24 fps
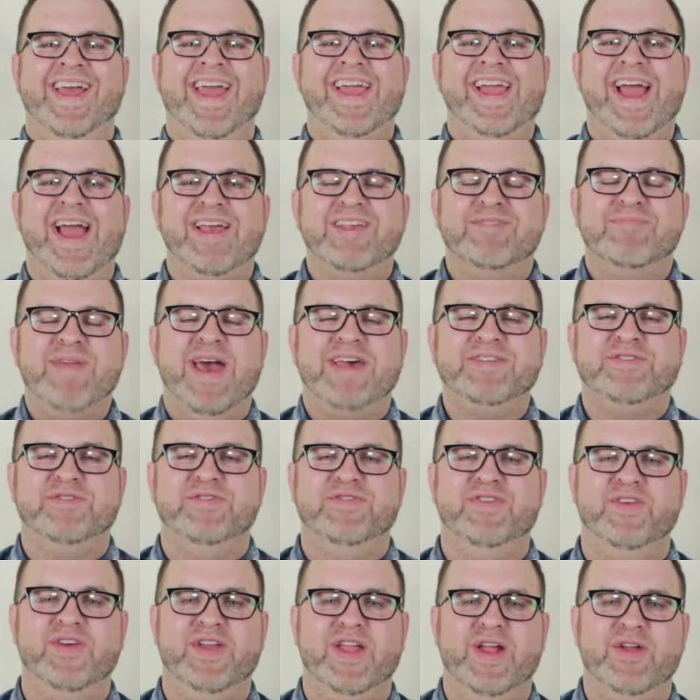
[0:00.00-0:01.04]
Hey guys,
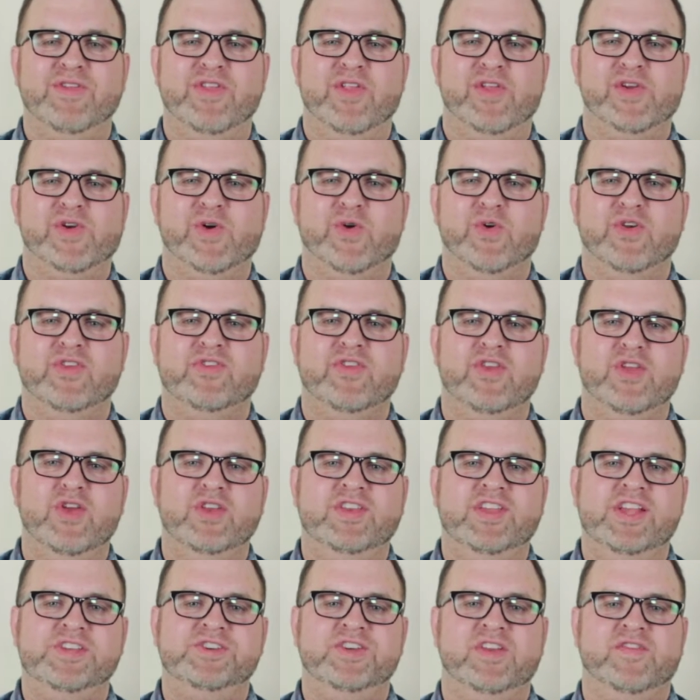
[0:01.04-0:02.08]
Pastor Phil here with the Cornerstone
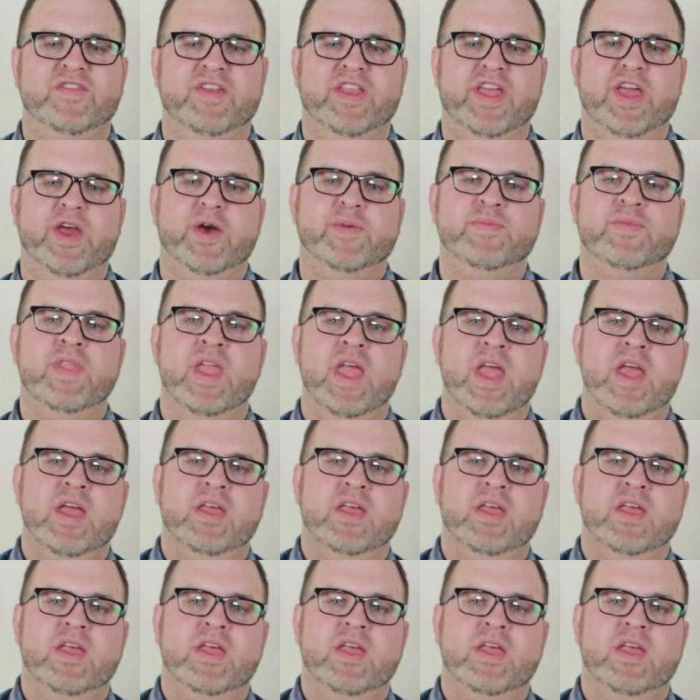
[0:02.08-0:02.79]
U teaching video.